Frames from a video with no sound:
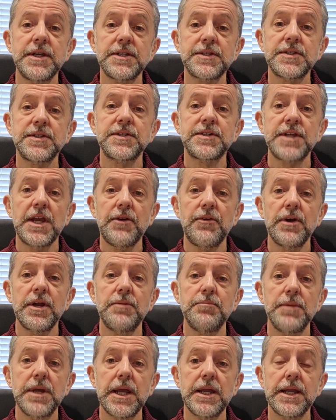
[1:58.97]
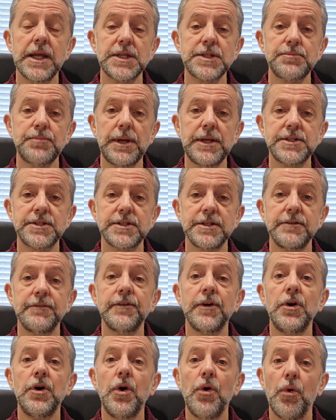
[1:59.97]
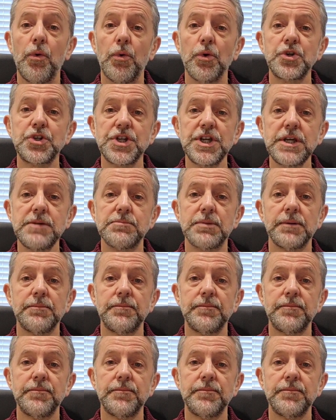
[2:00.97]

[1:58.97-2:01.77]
necessarily mean expensive or cheap.